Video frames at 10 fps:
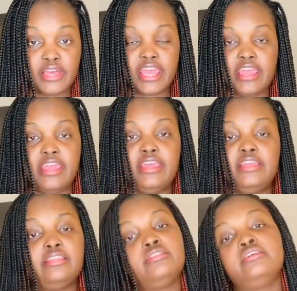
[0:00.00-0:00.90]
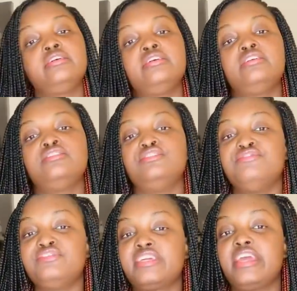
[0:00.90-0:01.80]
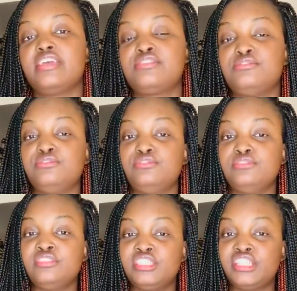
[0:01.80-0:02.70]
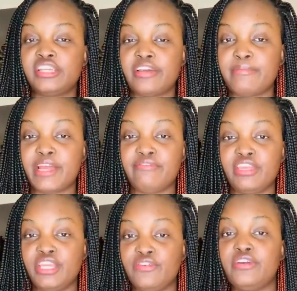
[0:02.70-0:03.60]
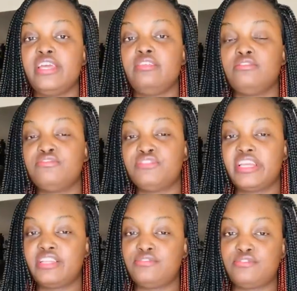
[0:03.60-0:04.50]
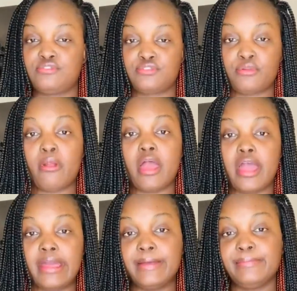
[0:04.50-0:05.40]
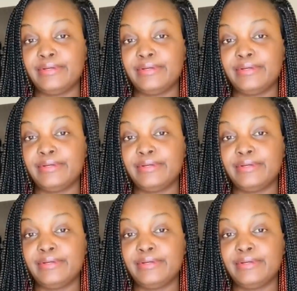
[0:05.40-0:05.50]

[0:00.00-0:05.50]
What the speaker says: And don't forget to share my video, and don't forget to subscribe